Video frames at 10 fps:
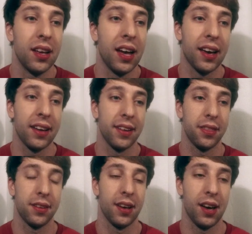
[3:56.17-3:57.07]
I guess, at the
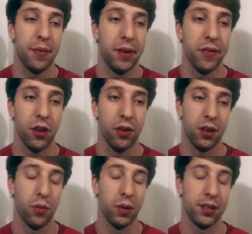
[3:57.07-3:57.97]
time, even though
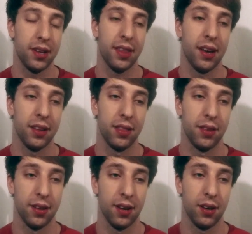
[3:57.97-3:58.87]
you wouldn't say that at the
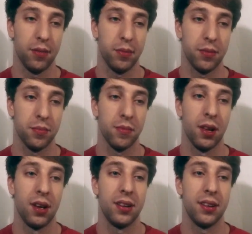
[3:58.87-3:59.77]
time,
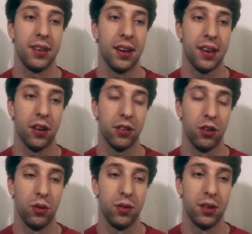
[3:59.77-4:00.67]
to see a character
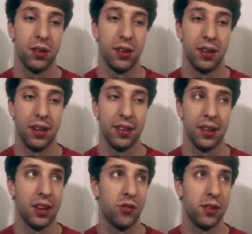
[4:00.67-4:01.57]
who isn't
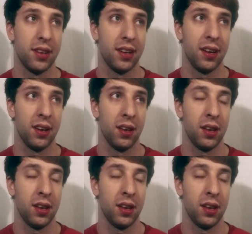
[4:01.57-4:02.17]
interested